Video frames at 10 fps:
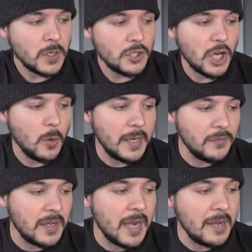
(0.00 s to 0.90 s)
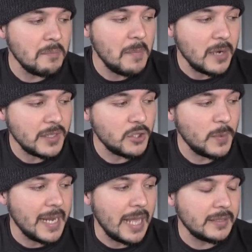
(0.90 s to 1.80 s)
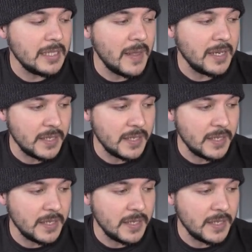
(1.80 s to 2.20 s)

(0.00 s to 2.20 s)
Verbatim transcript: showing the nightmarish reality that